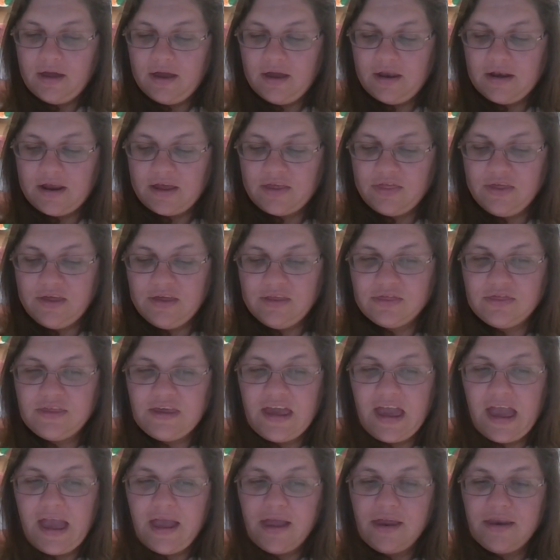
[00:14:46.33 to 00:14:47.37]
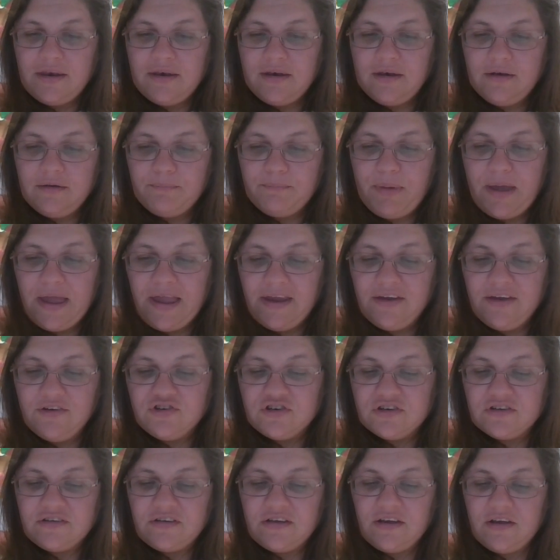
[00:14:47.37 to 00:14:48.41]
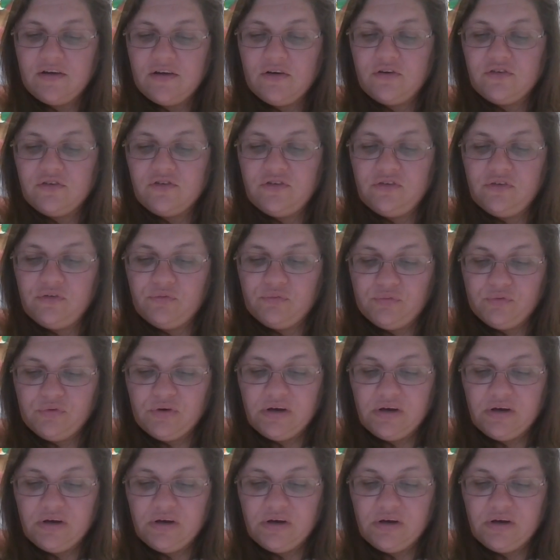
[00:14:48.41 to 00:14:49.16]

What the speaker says: And I think the end pages here are just